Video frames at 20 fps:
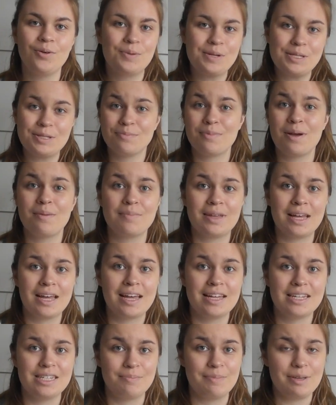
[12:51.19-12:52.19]
always
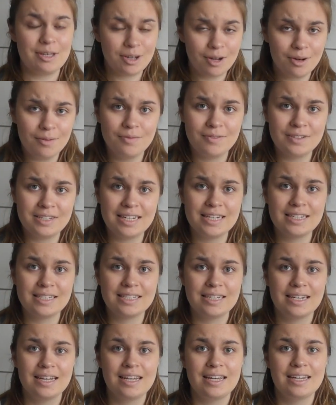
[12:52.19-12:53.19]
remember to be
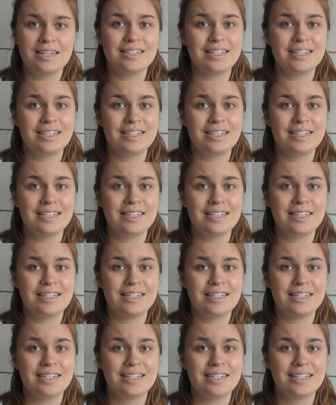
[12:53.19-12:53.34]
confident,